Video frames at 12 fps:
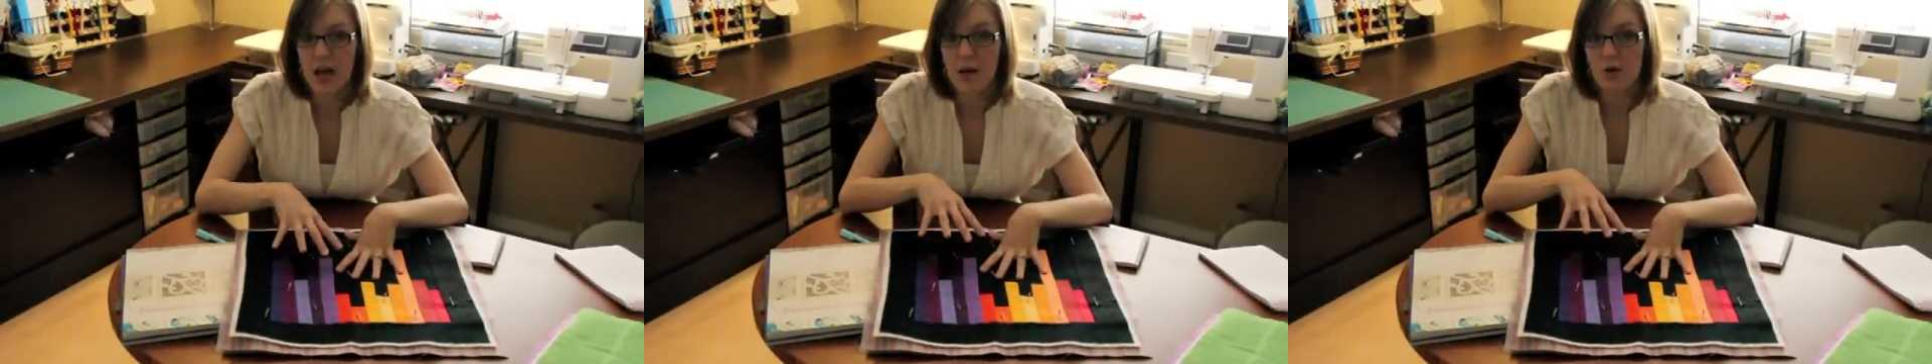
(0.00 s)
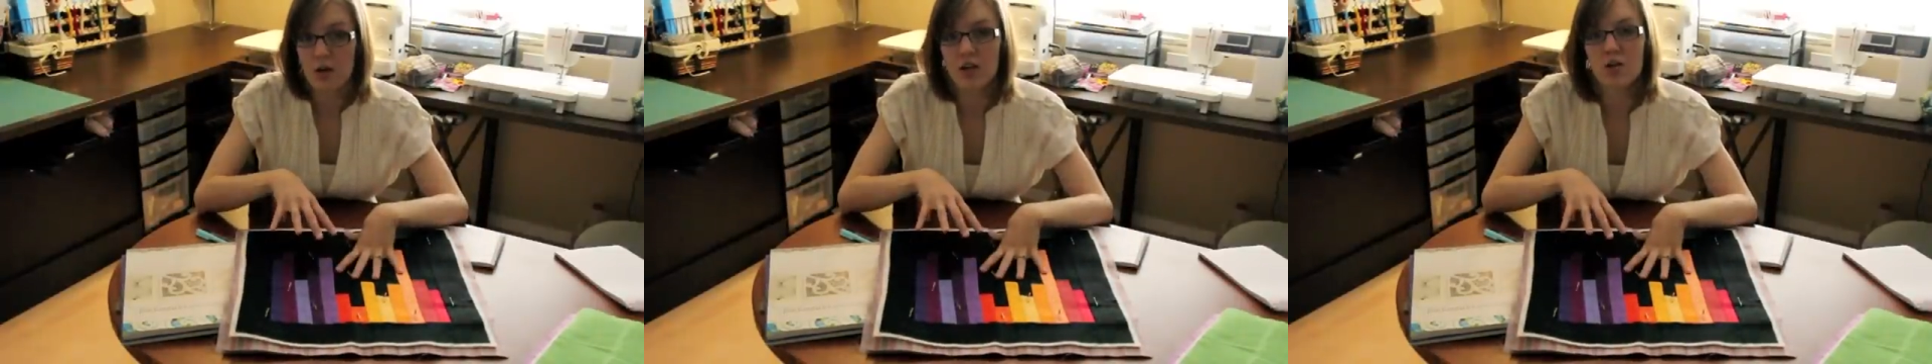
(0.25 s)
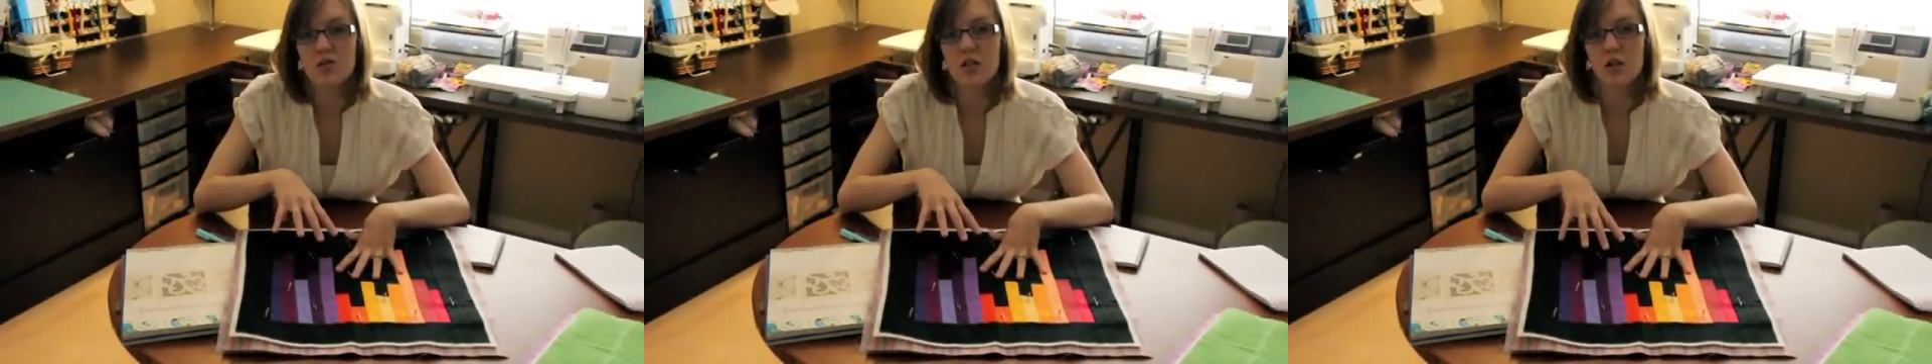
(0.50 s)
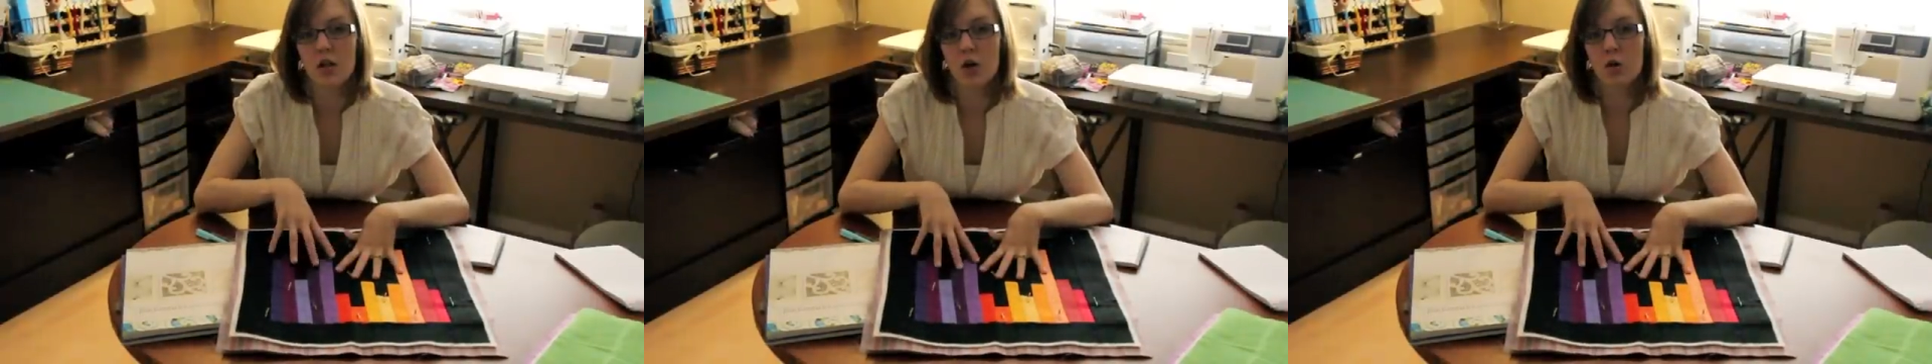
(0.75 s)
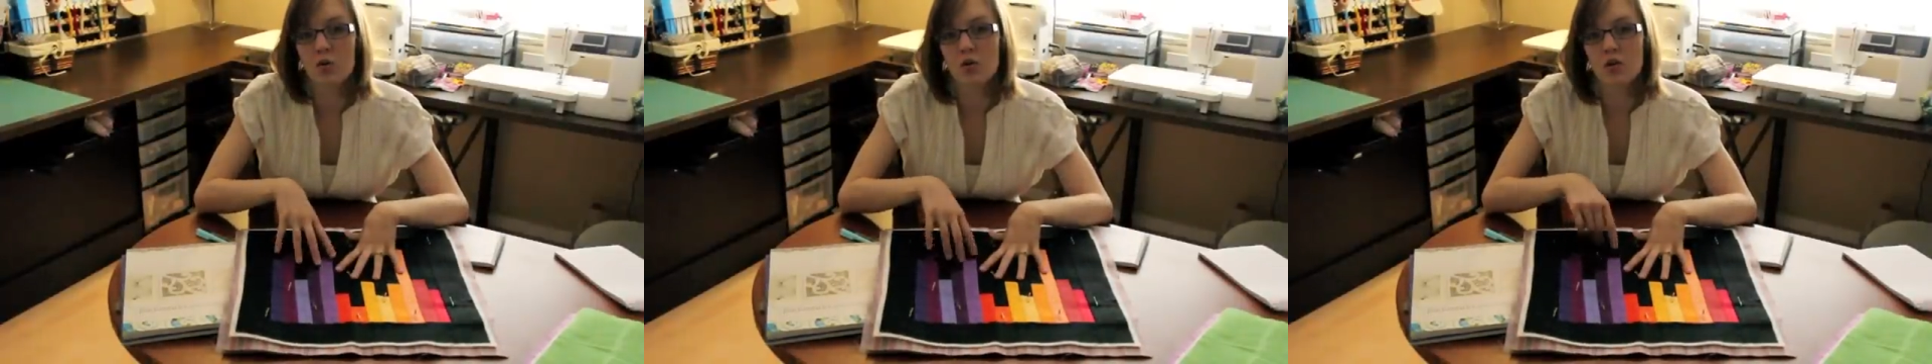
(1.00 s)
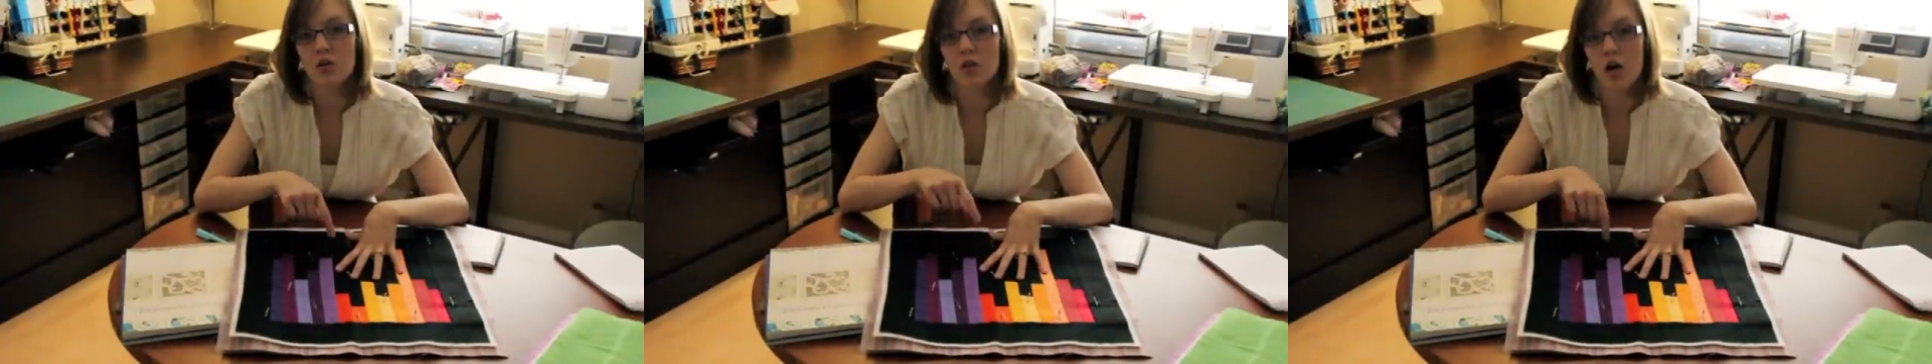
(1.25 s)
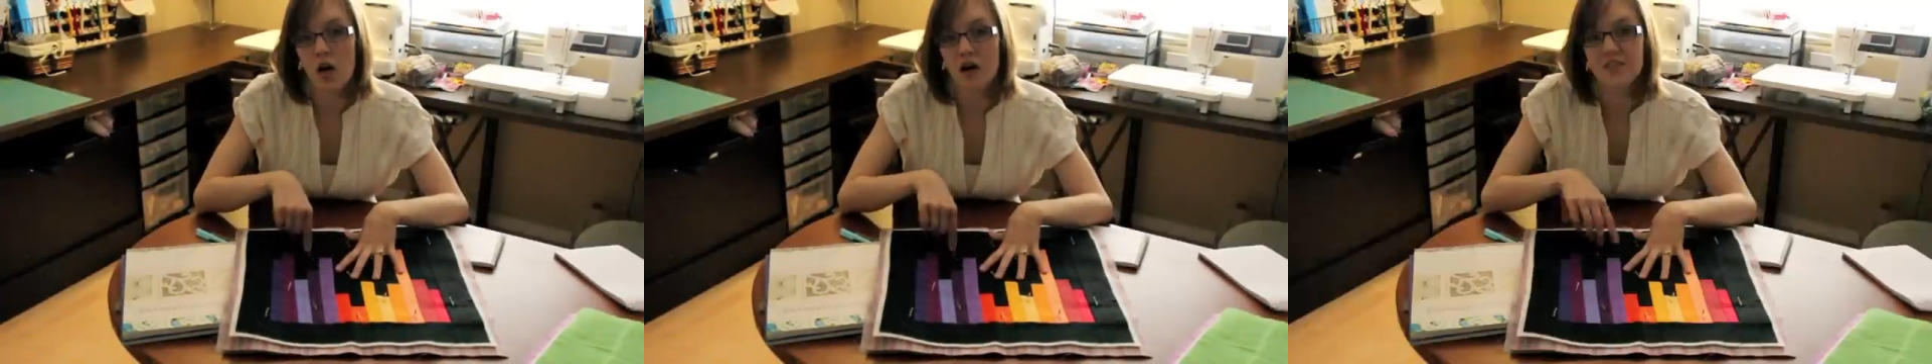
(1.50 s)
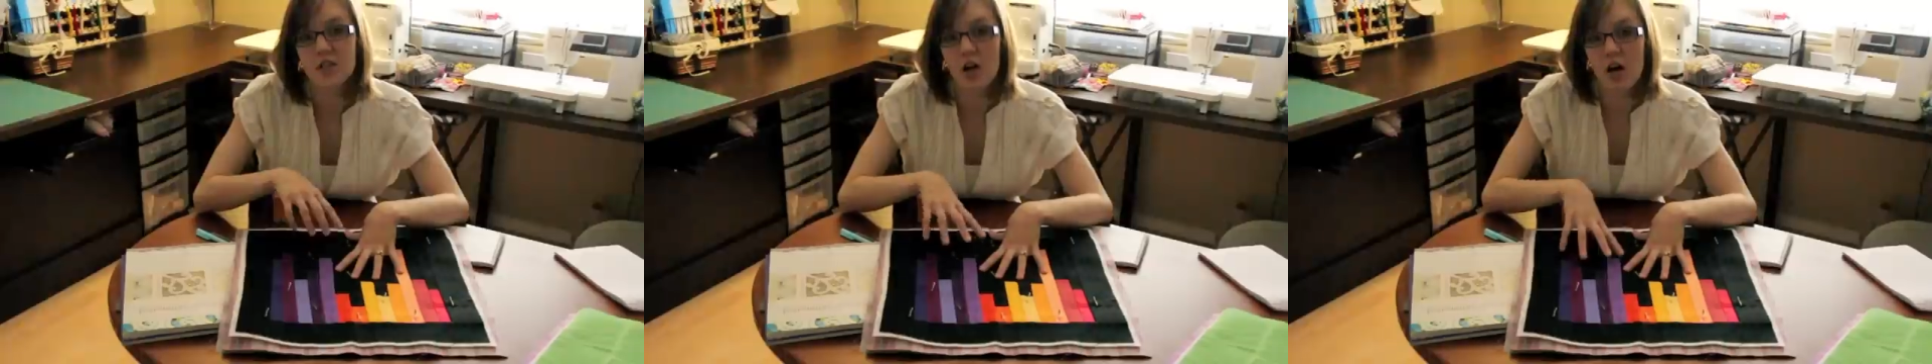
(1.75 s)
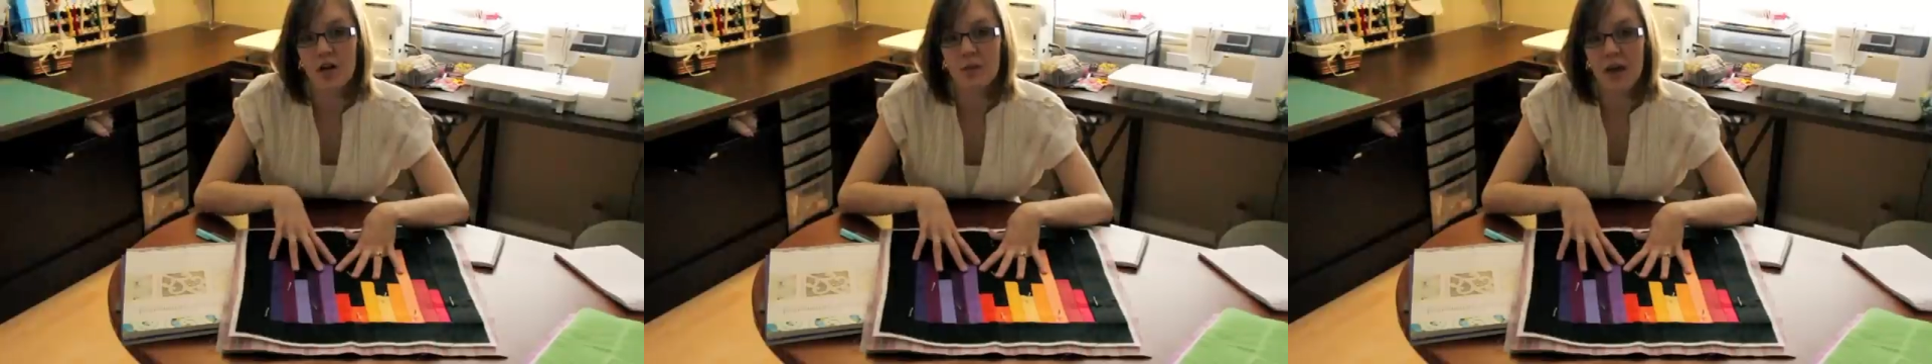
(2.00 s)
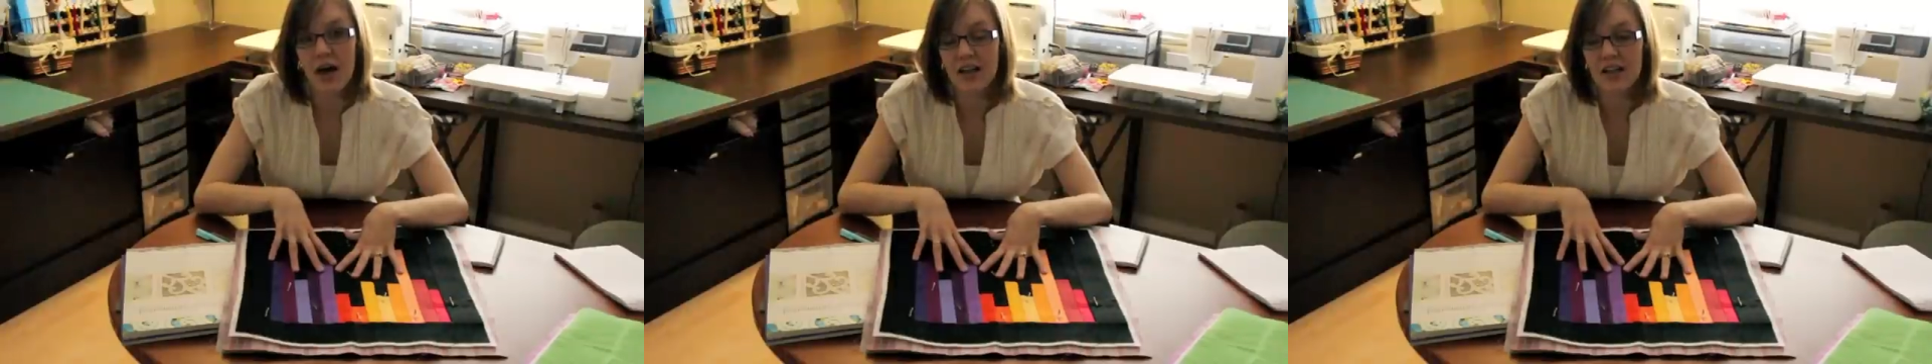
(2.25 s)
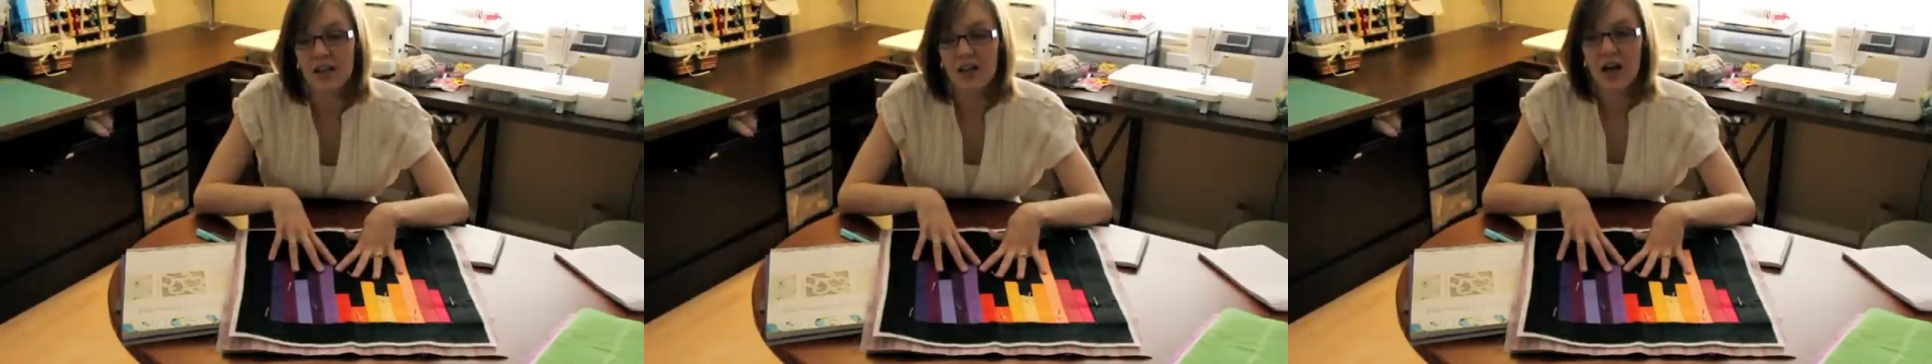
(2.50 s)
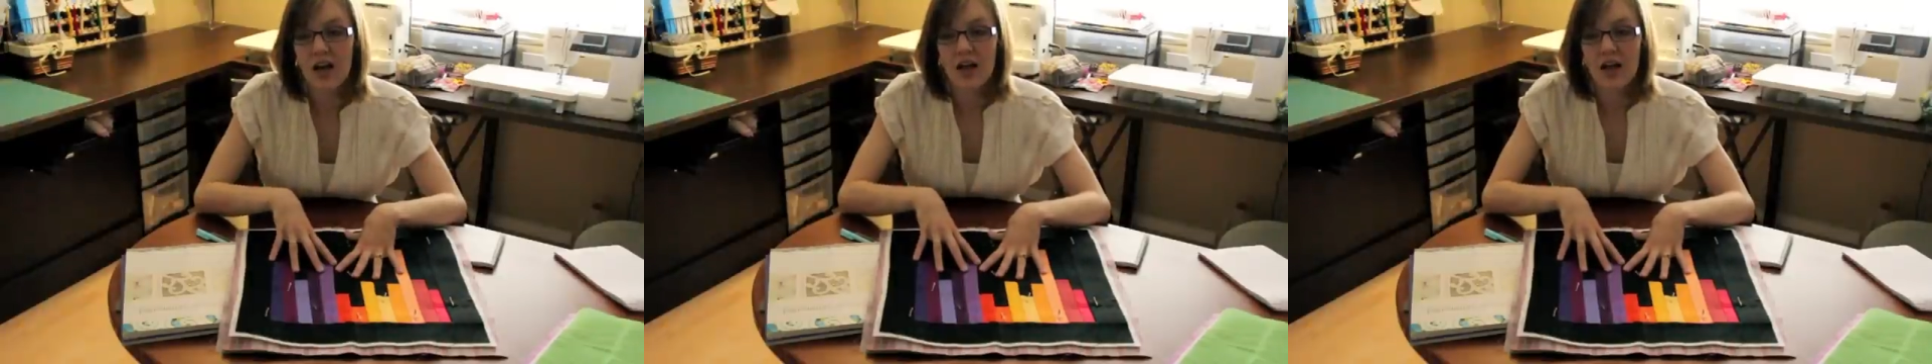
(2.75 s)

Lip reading: I'm going to use a low loft cotton batting.